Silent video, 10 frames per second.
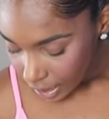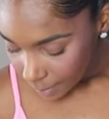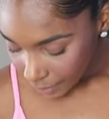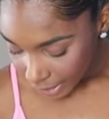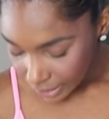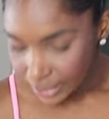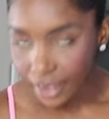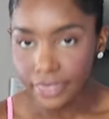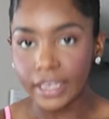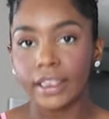but
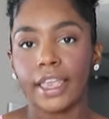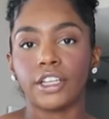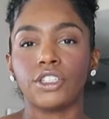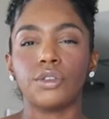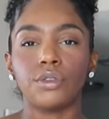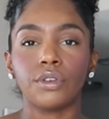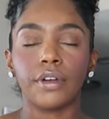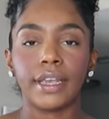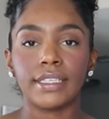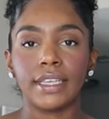nothing like too crazy.